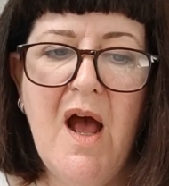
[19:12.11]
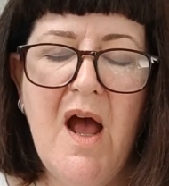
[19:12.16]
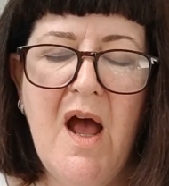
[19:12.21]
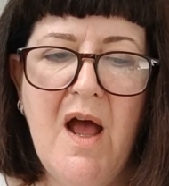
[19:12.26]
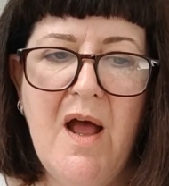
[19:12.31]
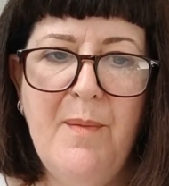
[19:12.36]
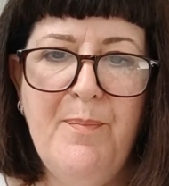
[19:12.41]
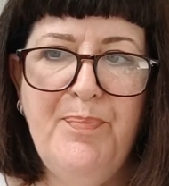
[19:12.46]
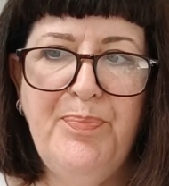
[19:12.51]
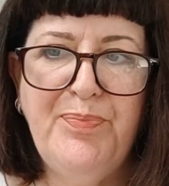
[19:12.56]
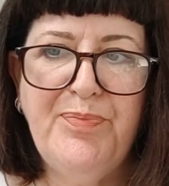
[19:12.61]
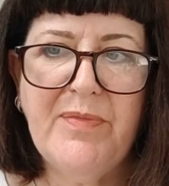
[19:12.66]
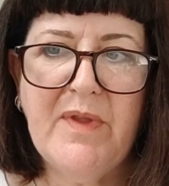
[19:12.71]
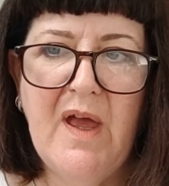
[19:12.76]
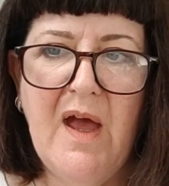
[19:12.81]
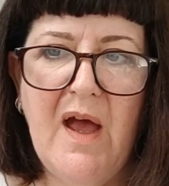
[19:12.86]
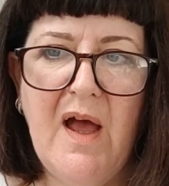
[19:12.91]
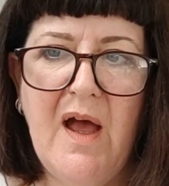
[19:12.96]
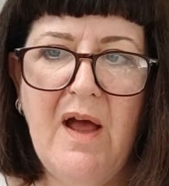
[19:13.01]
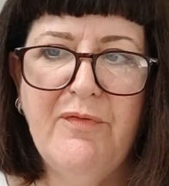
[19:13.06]

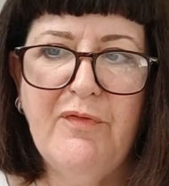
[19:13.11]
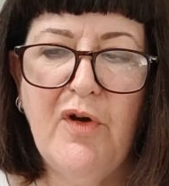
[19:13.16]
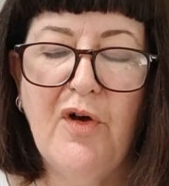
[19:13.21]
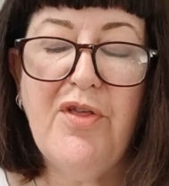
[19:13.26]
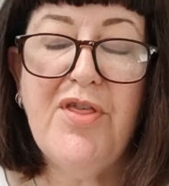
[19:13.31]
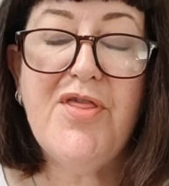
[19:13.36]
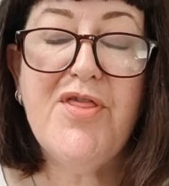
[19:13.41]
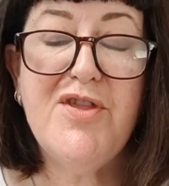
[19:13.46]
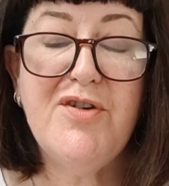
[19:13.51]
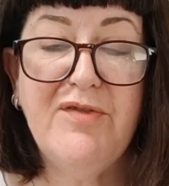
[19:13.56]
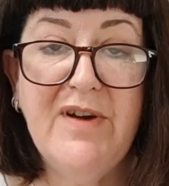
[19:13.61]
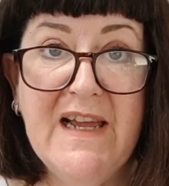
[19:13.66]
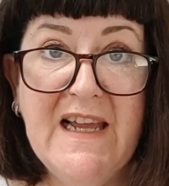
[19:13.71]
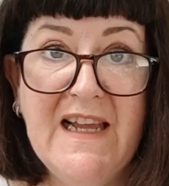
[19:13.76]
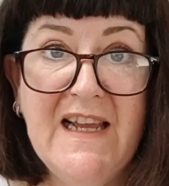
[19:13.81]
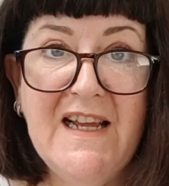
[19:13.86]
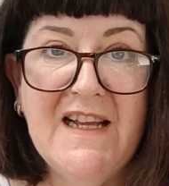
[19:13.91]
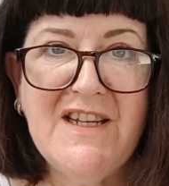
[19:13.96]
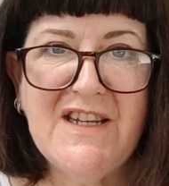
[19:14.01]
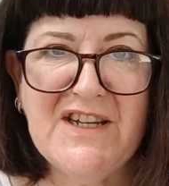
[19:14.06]
I've got
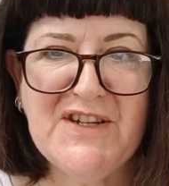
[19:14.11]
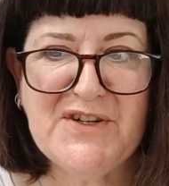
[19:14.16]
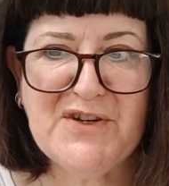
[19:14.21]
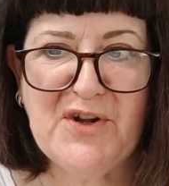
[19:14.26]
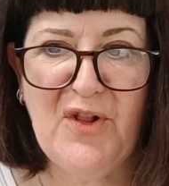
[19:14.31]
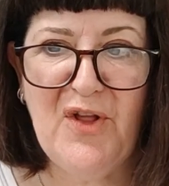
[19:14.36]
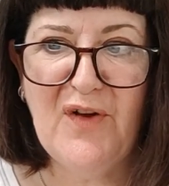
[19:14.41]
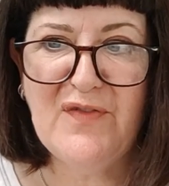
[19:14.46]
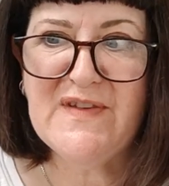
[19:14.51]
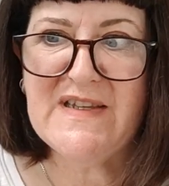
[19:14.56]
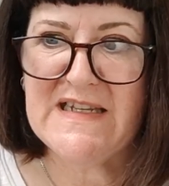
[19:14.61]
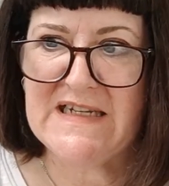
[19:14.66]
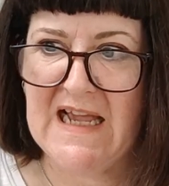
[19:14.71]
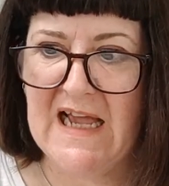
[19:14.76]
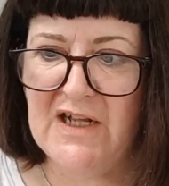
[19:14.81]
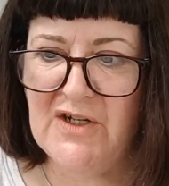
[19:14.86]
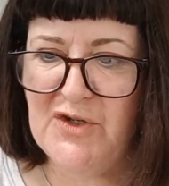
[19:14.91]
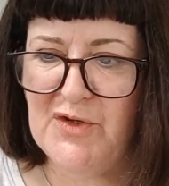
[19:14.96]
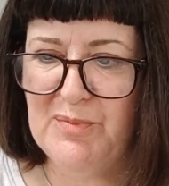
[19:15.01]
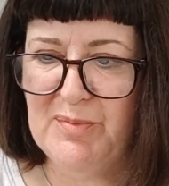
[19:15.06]
3 dishcloths to
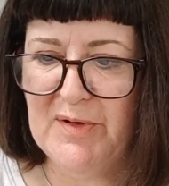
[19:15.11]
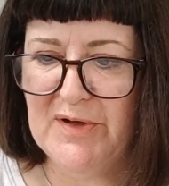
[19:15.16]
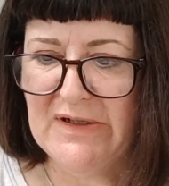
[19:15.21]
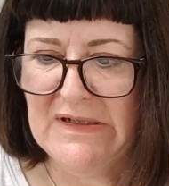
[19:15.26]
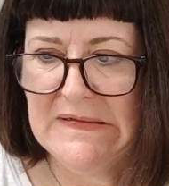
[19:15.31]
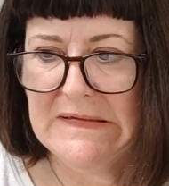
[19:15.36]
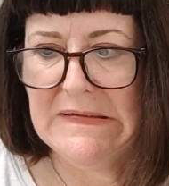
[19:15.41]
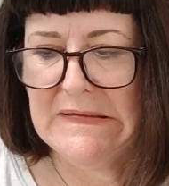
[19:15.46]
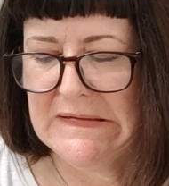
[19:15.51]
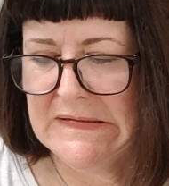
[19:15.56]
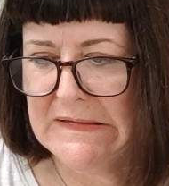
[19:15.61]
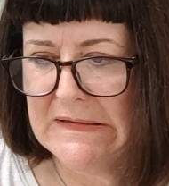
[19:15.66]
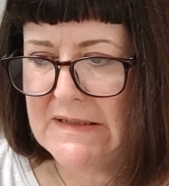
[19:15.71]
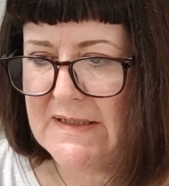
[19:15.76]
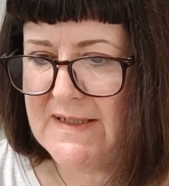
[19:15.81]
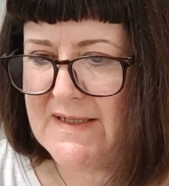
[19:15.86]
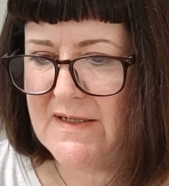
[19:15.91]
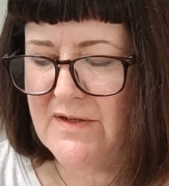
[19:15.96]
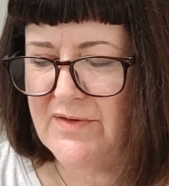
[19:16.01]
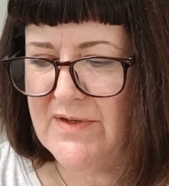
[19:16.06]
catch up on,
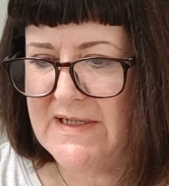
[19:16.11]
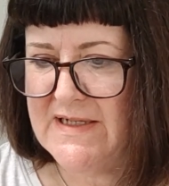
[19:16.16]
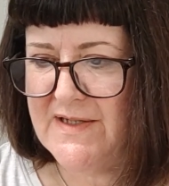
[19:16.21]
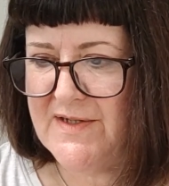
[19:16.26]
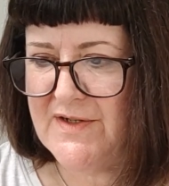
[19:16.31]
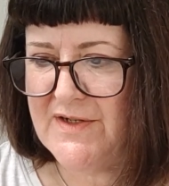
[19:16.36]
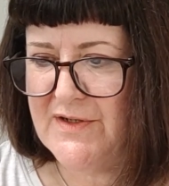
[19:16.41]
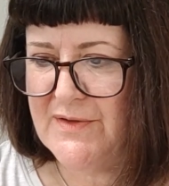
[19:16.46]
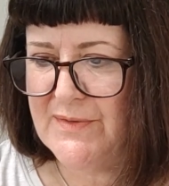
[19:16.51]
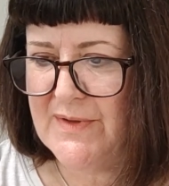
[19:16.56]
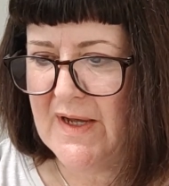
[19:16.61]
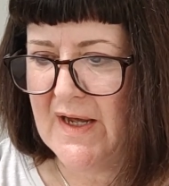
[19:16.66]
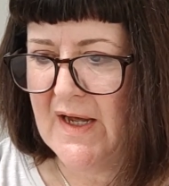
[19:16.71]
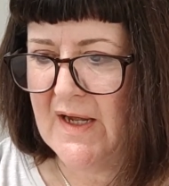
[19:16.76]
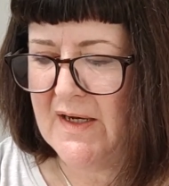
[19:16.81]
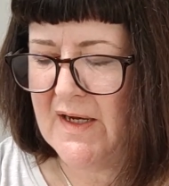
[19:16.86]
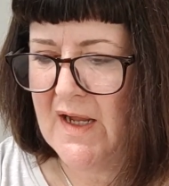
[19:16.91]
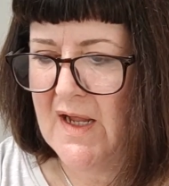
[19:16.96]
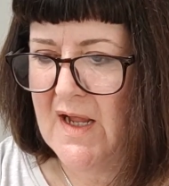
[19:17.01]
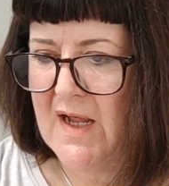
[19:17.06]
still need to do
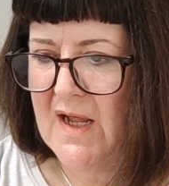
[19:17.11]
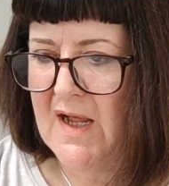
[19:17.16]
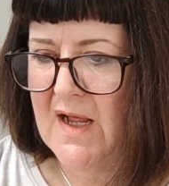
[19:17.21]
that.